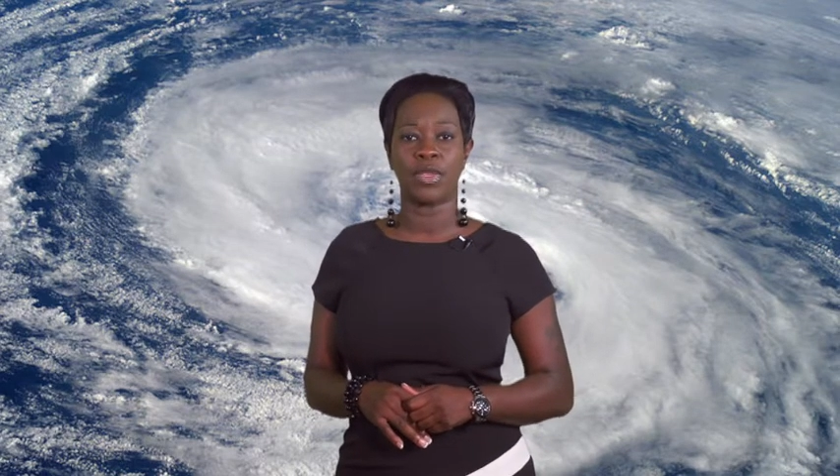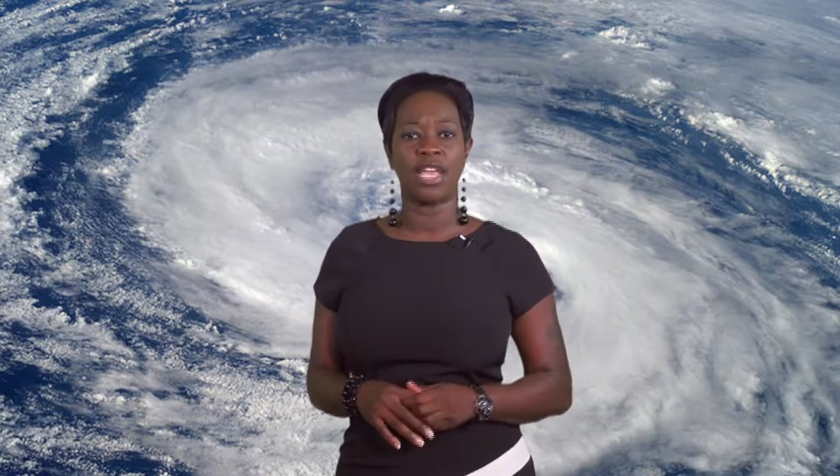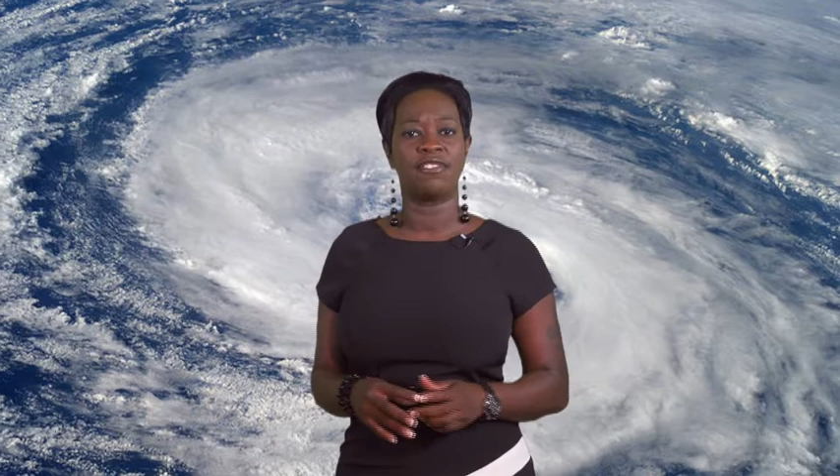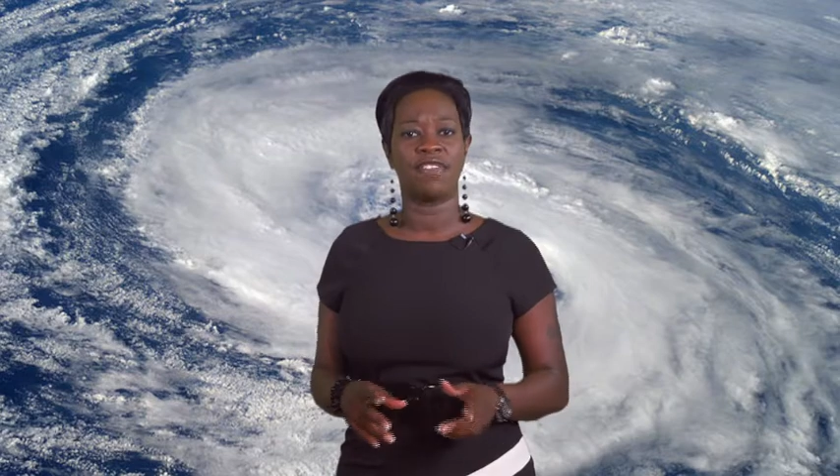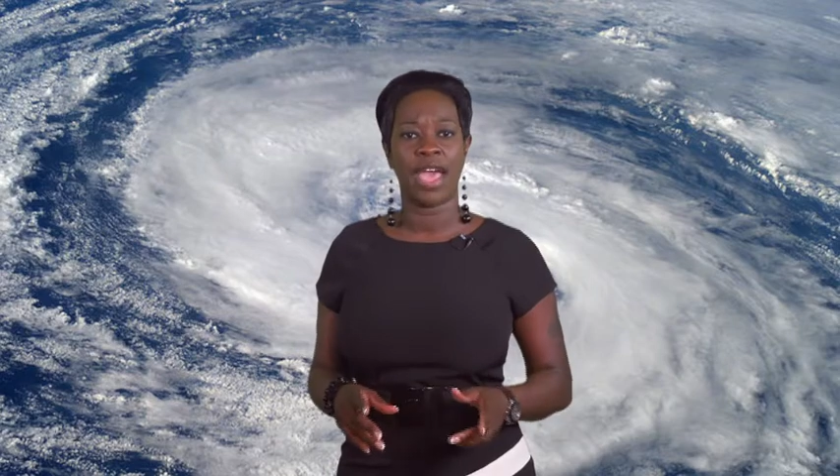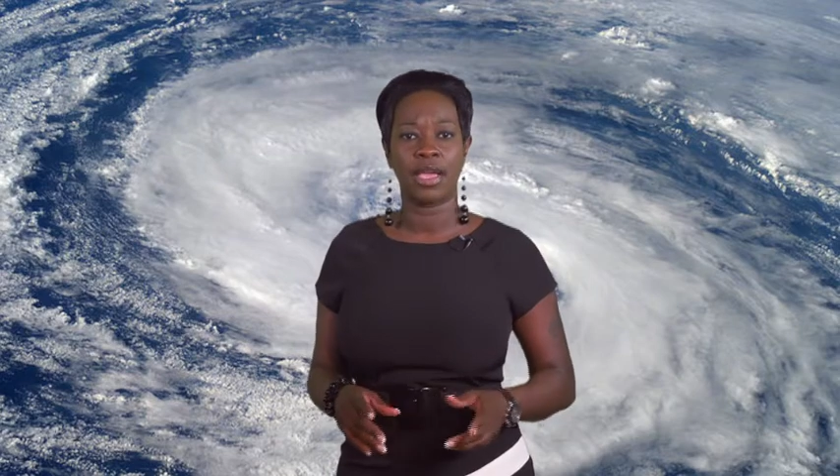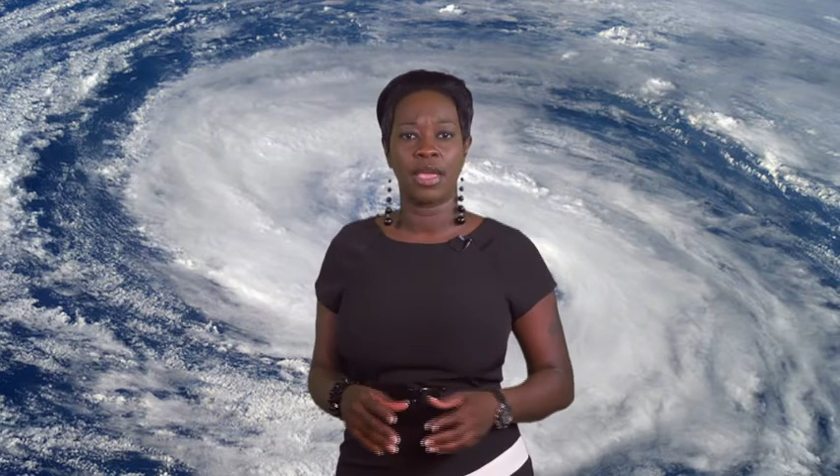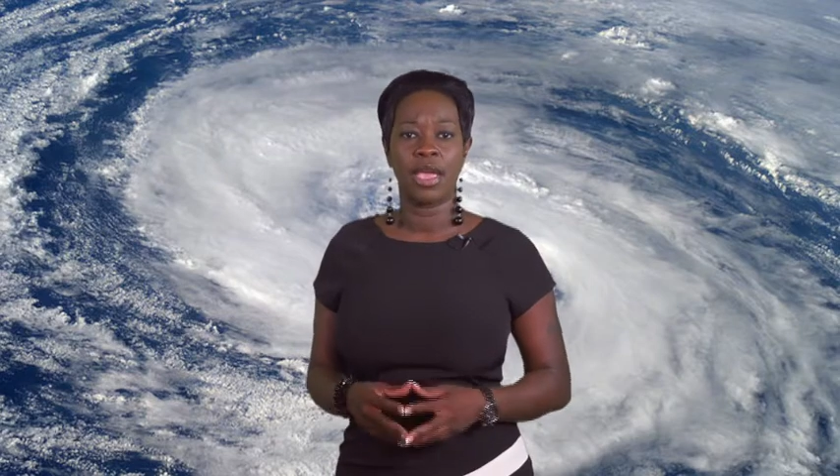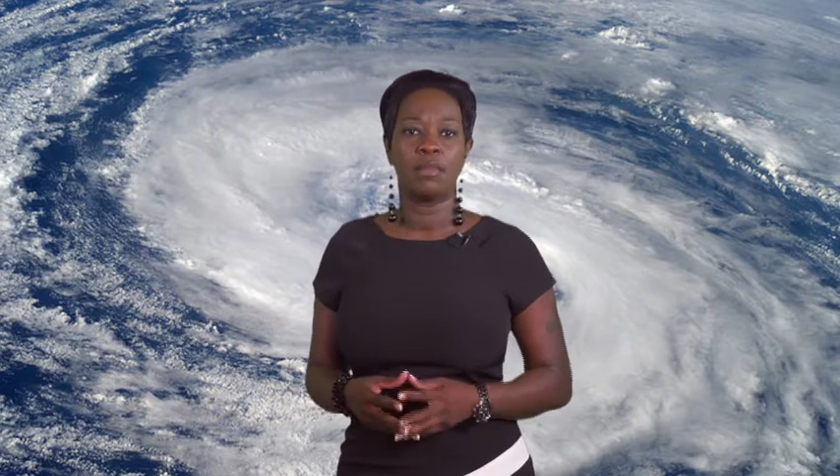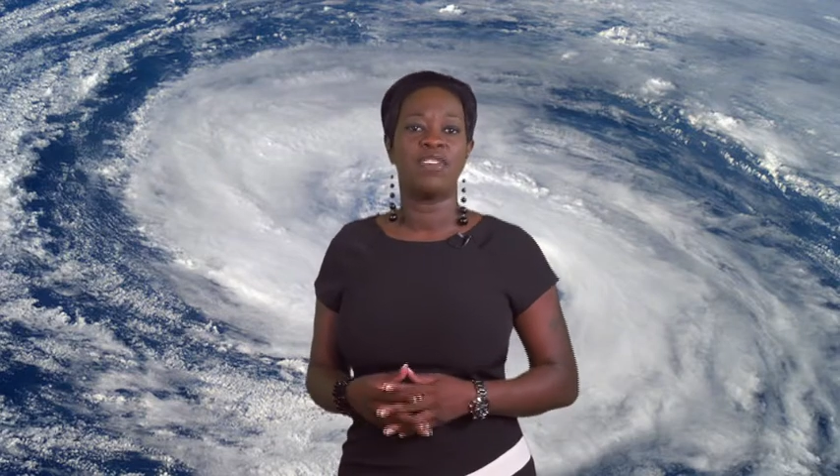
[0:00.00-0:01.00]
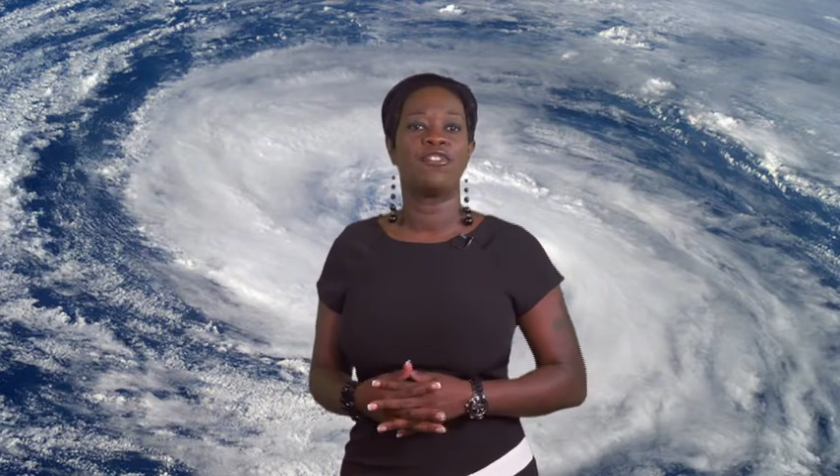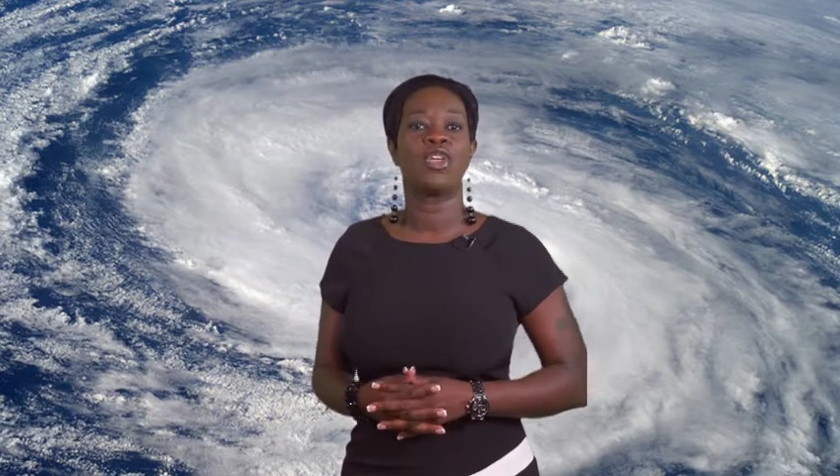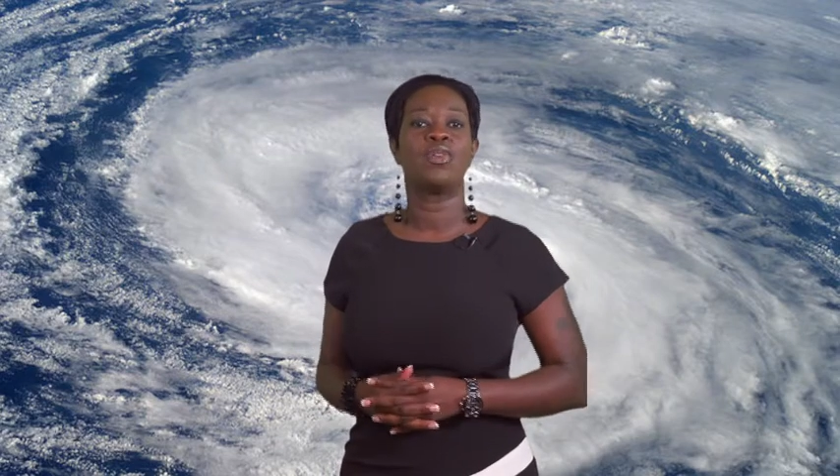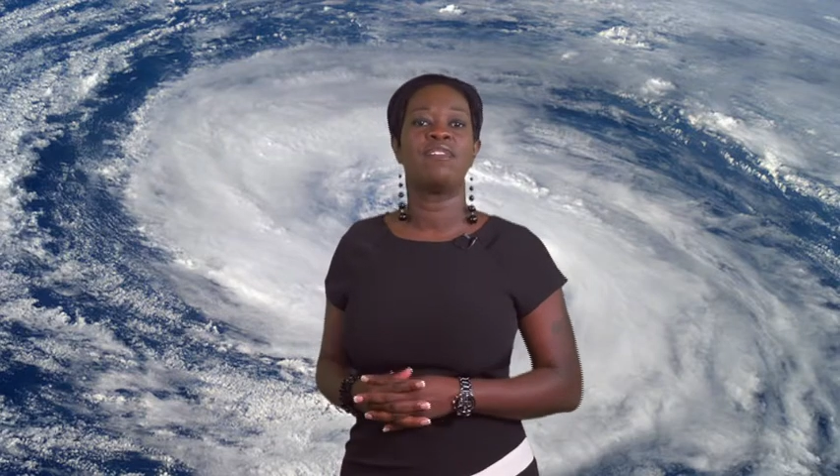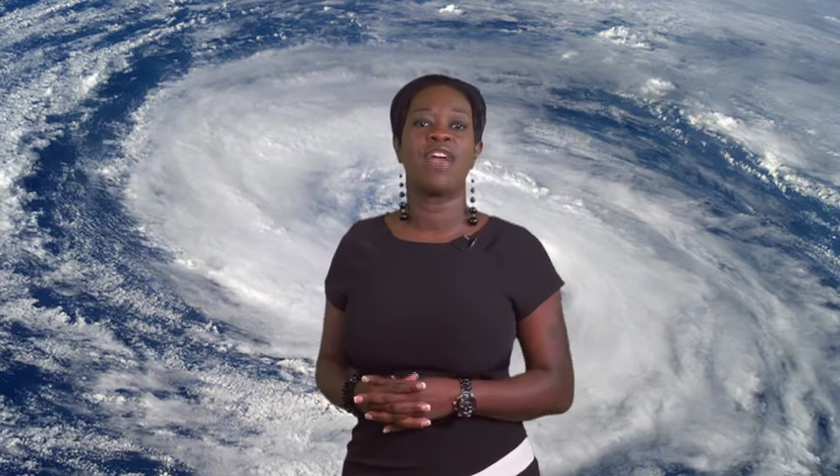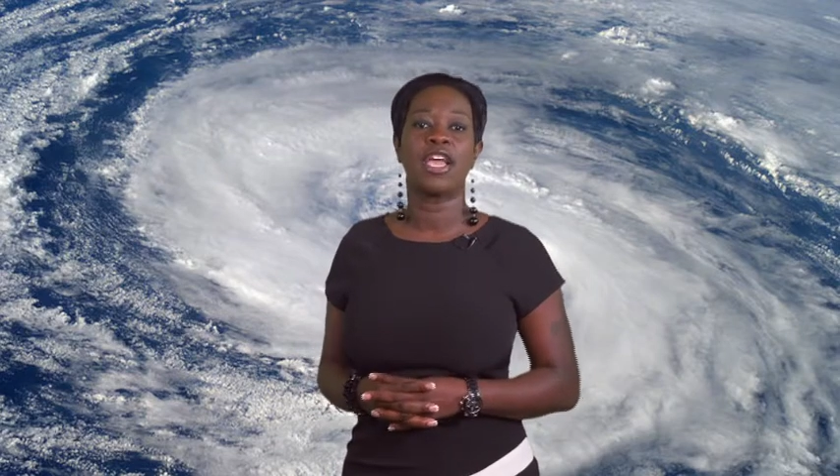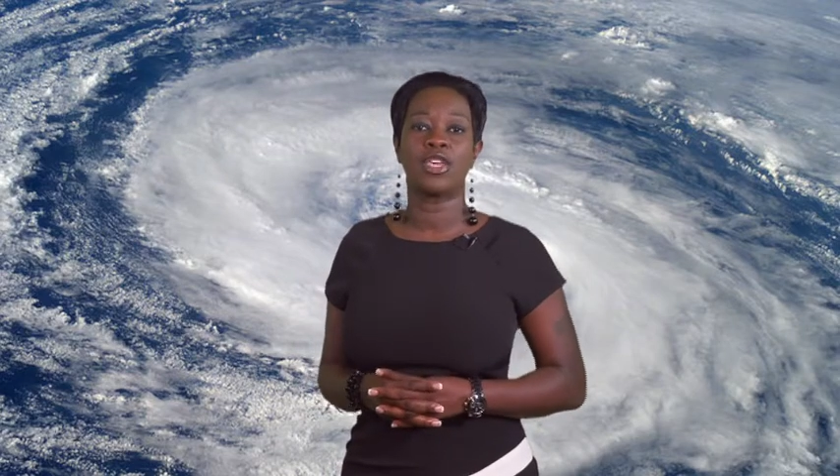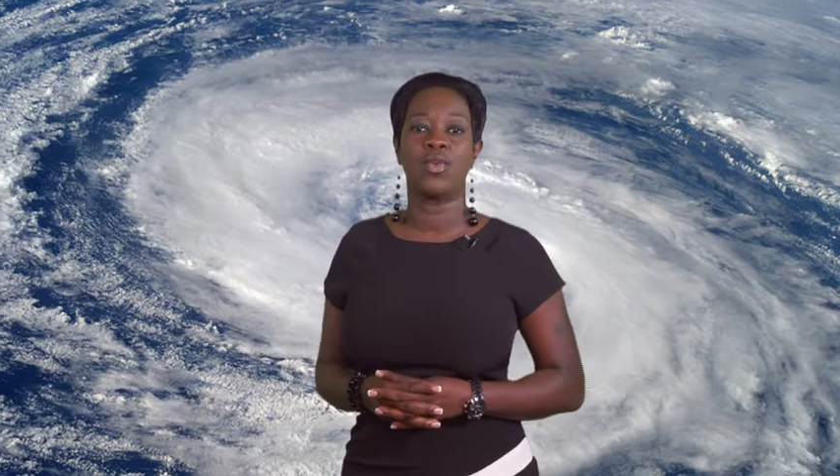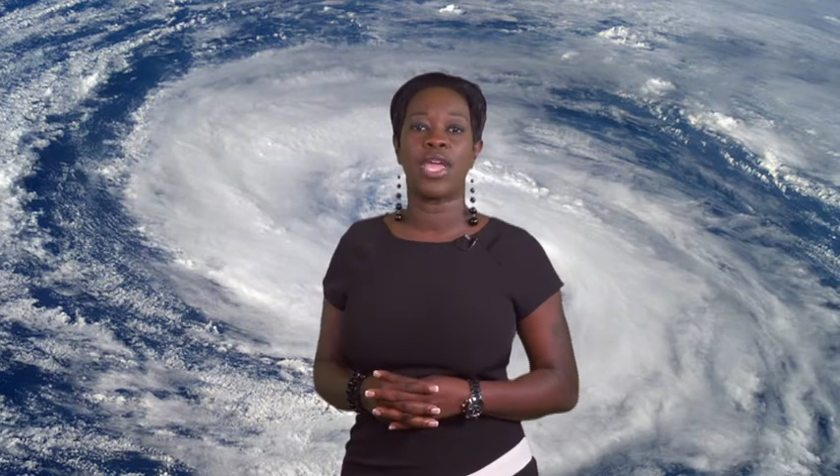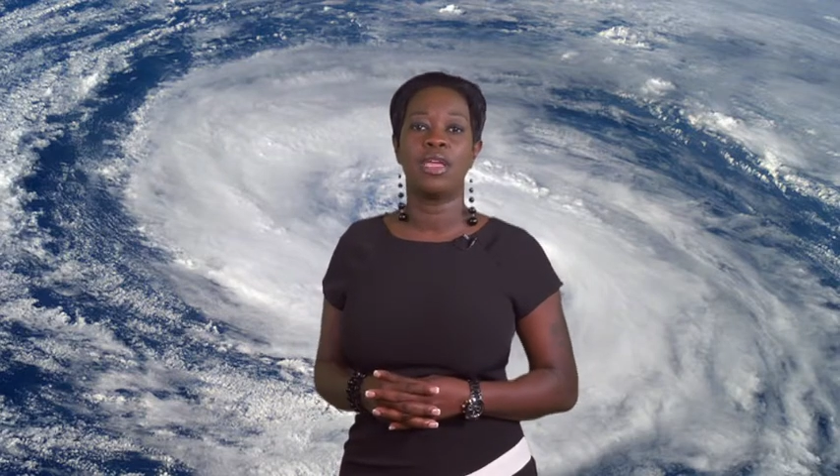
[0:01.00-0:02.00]
In fact, before you
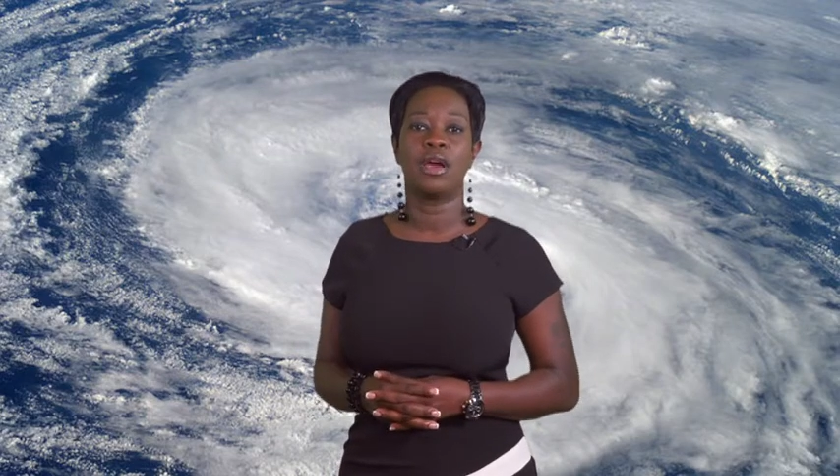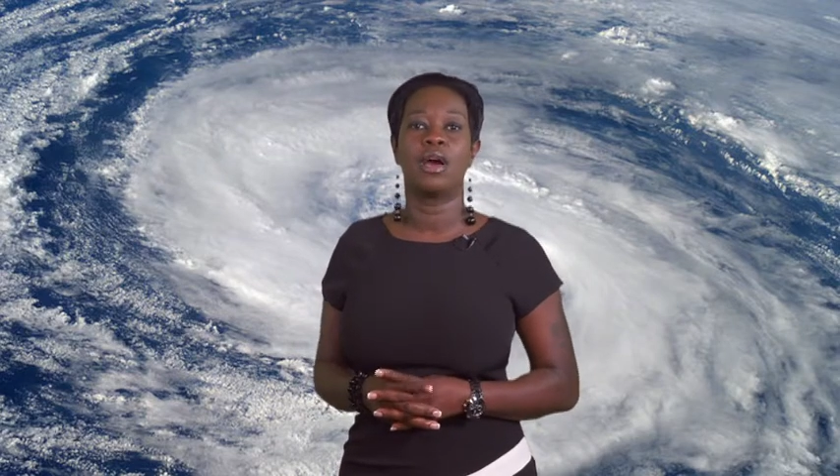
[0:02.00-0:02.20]
evacuate,